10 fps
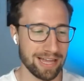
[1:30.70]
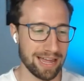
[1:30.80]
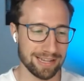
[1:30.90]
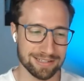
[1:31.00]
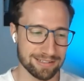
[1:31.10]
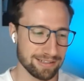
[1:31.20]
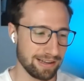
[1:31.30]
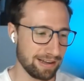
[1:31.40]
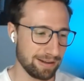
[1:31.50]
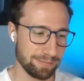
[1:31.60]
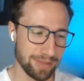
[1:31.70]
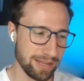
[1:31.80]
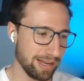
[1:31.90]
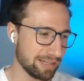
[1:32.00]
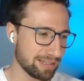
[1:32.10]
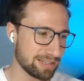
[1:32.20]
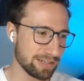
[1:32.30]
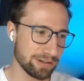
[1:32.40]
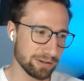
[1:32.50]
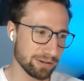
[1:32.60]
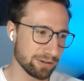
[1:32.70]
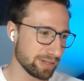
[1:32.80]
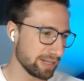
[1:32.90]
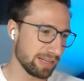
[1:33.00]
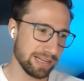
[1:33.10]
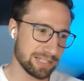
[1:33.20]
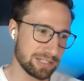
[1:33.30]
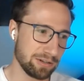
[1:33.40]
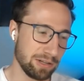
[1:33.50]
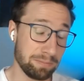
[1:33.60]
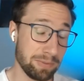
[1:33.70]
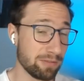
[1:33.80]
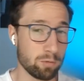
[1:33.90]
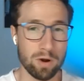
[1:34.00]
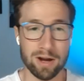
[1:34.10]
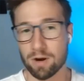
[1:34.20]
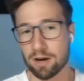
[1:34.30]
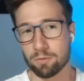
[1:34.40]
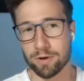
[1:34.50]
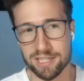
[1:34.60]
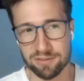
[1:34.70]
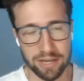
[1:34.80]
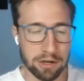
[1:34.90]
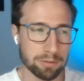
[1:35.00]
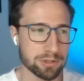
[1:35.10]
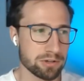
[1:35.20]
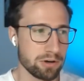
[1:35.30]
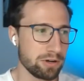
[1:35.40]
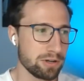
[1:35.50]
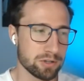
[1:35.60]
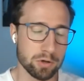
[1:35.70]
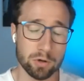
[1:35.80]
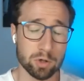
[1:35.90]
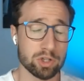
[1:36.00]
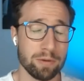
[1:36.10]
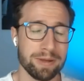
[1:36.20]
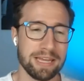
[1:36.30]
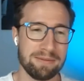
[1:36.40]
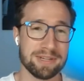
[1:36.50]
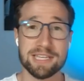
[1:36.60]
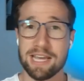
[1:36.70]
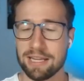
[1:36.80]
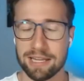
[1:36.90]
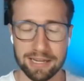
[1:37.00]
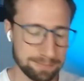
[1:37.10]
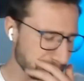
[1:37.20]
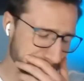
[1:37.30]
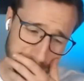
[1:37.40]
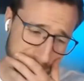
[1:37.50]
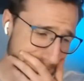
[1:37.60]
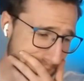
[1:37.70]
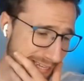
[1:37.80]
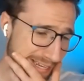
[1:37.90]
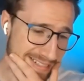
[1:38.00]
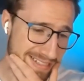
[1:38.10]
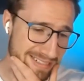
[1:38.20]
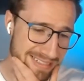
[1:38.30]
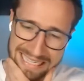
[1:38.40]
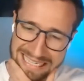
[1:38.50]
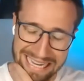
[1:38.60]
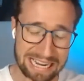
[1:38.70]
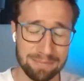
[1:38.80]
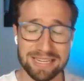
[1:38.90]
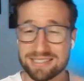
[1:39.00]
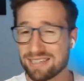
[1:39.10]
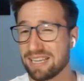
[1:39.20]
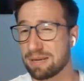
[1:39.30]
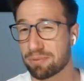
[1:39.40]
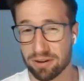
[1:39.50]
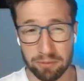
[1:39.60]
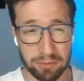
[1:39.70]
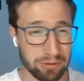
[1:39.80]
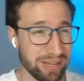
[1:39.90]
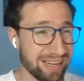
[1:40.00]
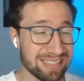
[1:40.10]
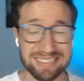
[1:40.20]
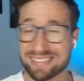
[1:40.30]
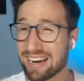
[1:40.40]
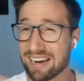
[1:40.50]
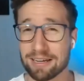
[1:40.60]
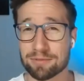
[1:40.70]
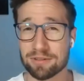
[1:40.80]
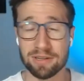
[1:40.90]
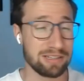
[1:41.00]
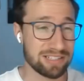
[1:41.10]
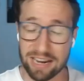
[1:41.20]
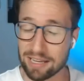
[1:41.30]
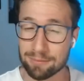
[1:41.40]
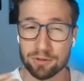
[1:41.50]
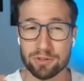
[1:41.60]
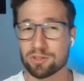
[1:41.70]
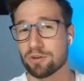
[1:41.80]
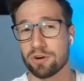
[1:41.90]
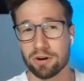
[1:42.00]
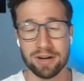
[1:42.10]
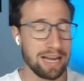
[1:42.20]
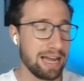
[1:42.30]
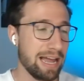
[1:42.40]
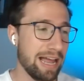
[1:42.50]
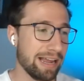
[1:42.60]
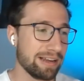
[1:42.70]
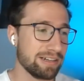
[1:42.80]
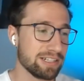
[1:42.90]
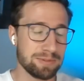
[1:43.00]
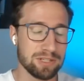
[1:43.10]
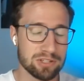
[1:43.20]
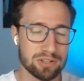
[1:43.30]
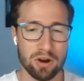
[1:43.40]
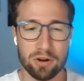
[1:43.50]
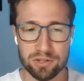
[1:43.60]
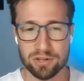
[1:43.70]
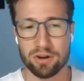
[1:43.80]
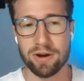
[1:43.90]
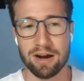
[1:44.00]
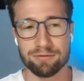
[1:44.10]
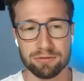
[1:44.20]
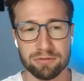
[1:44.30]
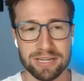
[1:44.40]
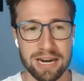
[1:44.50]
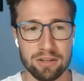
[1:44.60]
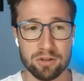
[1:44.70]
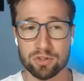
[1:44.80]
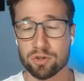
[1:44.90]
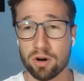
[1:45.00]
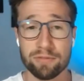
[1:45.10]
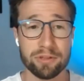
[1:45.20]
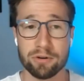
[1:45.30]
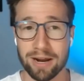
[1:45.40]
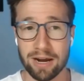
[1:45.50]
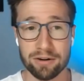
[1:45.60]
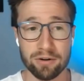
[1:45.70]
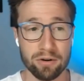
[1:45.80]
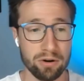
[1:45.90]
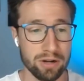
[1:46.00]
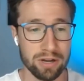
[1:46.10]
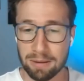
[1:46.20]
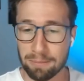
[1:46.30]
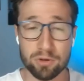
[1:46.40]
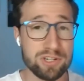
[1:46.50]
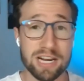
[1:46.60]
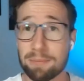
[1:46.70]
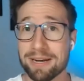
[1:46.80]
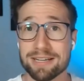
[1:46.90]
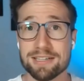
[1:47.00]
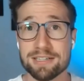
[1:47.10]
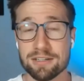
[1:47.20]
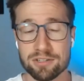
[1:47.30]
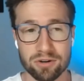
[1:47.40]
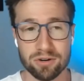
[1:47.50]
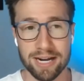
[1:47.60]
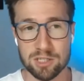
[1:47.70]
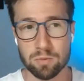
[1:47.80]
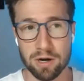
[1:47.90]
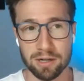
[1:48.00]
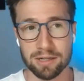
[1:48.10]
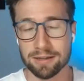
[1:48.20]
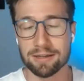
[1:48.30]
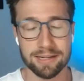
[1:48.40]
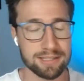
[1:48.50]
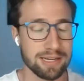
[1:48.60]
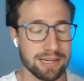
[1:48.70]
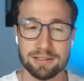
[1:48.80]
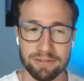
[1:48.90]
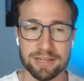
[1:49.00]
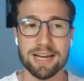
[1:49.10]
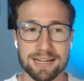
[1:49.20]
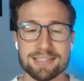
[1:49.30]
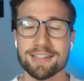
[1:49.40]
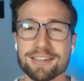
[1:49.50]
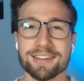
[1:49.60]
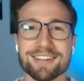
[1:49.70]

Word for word: Ads, um, it's still it's still a bit of the wild wild west for e-commerce store owners. Google Shopping in particular, it's it can be insanely profitable. It can scale up and scale up your store and can just be so so helpful for getting your store off the ground or boosting up an existing store as well. It's it's fantastic.